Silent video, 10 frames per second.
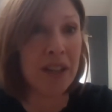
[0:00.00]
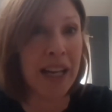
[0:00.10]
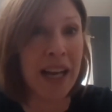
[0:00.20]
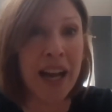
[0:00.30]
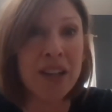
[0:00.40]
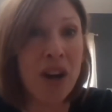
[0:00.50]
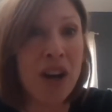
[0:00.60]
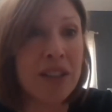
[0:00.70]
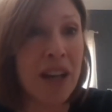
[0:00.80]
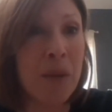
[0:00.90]
And I
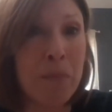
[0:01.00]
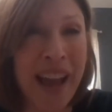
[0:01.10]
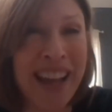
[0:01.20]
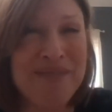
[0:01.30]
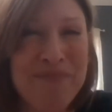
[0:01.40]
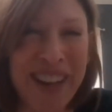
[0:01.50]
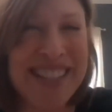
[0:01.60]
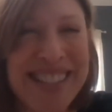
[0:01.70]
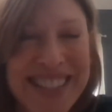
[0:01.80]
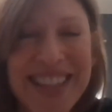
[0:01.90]
called a bank
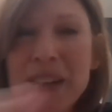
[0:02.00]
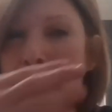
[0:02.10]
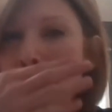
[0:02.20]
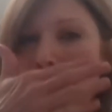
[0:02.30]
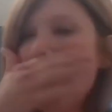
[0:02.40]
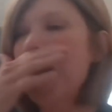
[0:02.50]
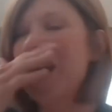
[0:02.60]
president on